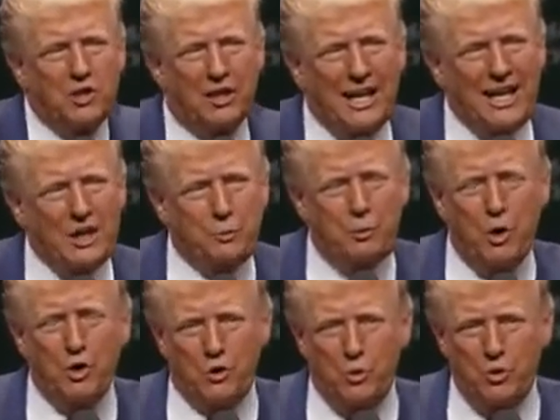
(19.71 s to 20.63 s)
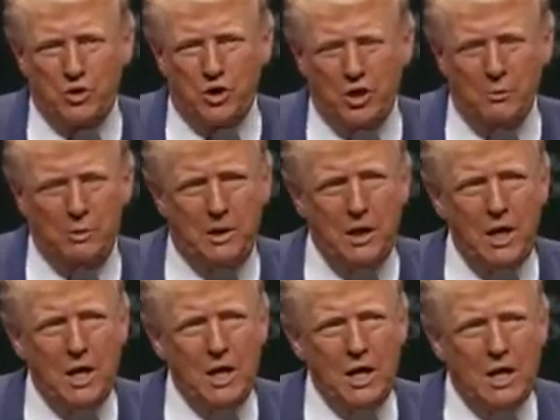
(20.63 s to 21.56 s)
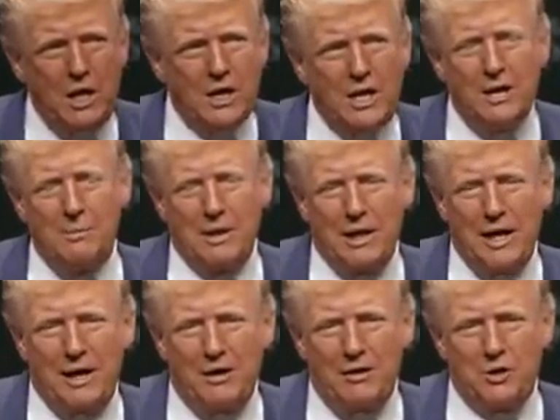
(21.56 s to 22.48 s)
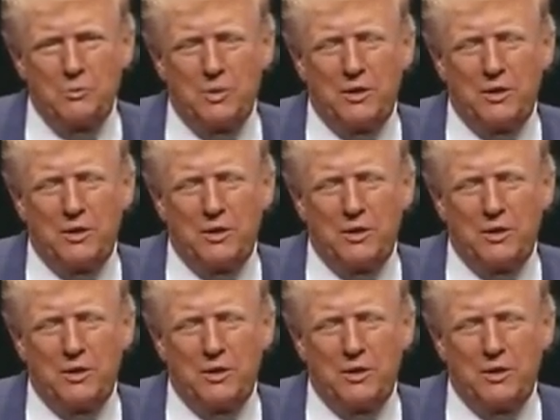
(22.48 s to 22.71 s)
The last person was going to be Kamala Harris,